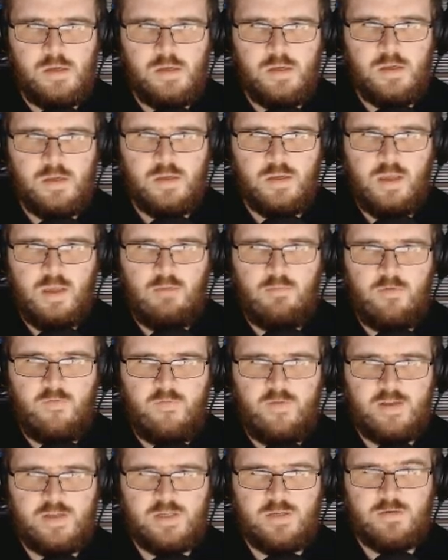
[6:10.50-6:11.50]
A game with
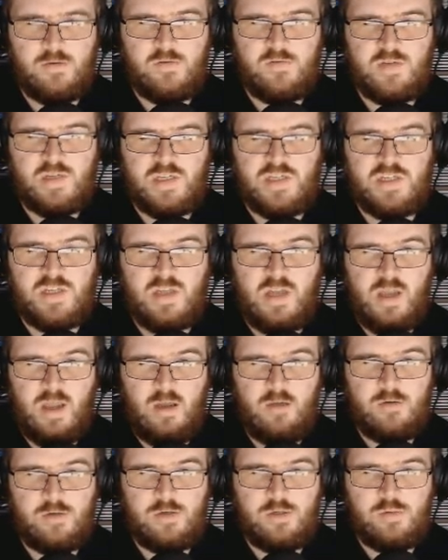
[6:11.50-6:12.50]
that sort of
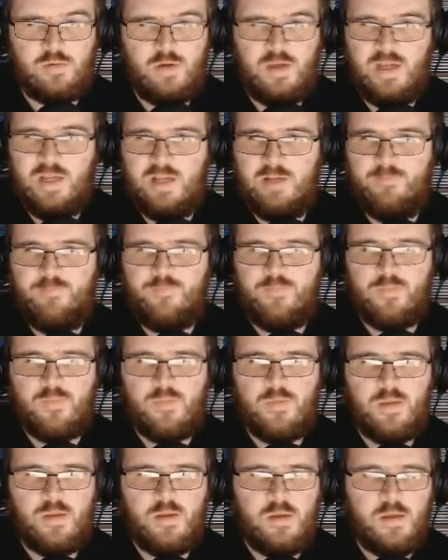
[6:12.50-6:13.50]
style to it.
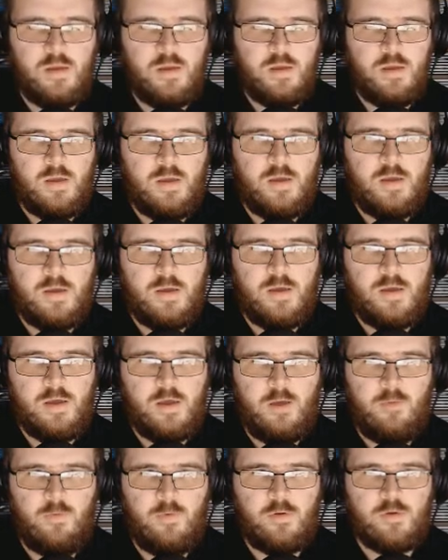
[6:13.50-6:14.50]

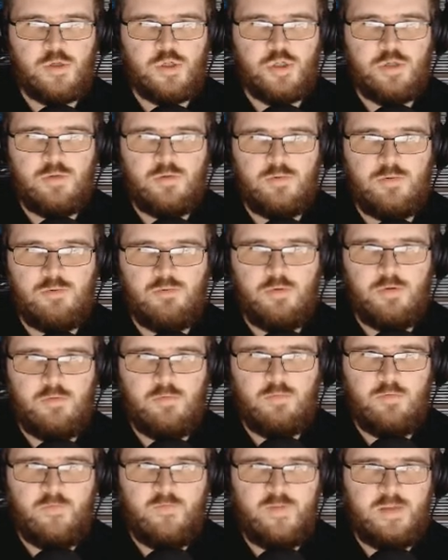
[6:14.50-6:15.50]
I'm not tuned
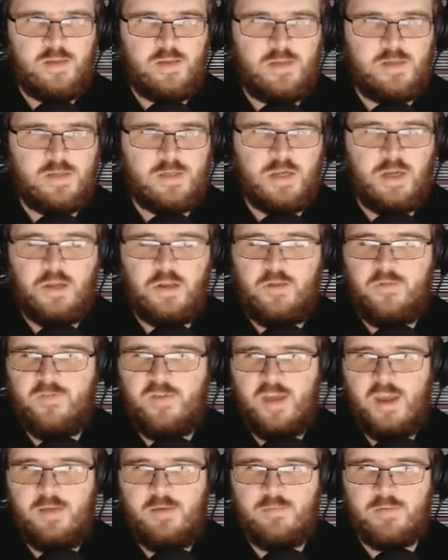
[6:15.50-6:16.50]
in with these kind of
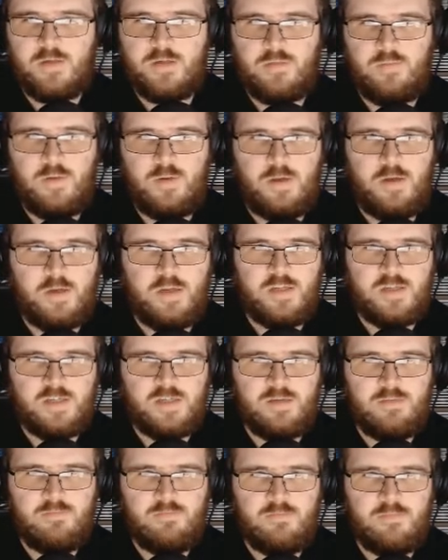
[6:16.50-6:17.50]
games, to be
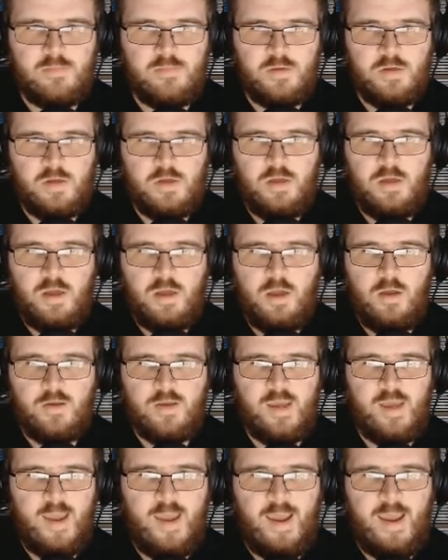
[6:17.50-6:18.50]
honest.
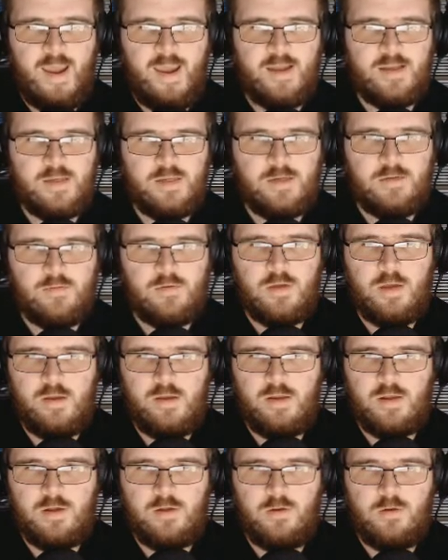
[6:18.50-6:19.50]
Okay, hand. Go
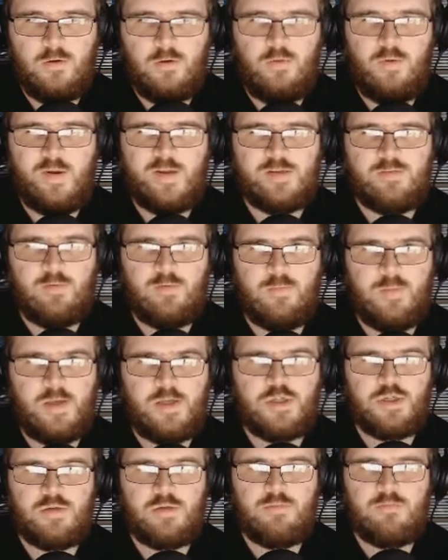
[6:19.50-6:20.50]
in a clockwise
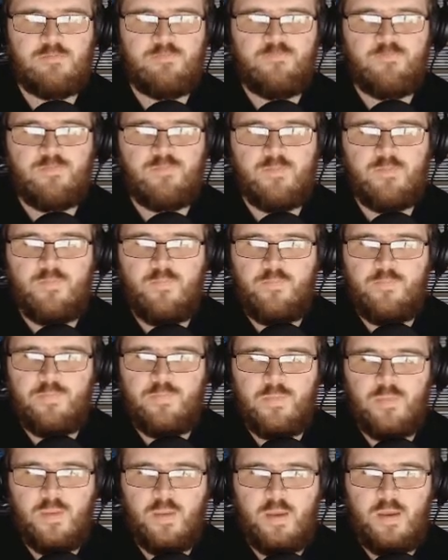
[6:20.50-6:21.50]
formation.
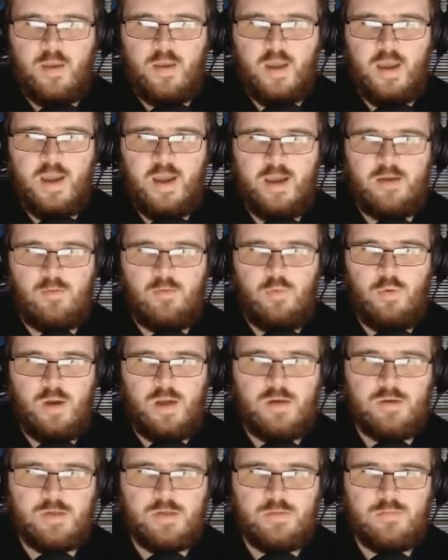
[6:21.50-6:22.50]
Hand
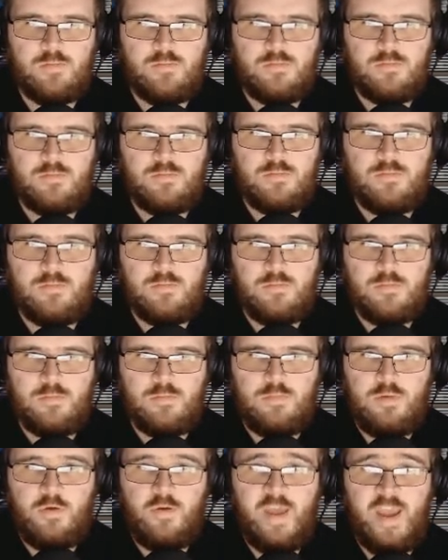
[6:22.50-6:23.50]
world.
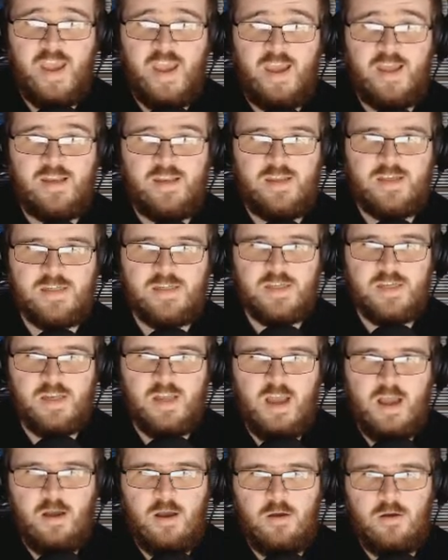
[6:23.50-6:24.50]
Very handy, is it
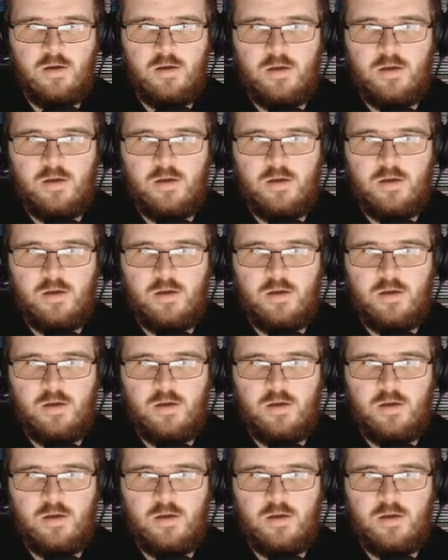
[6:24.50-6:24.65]
now?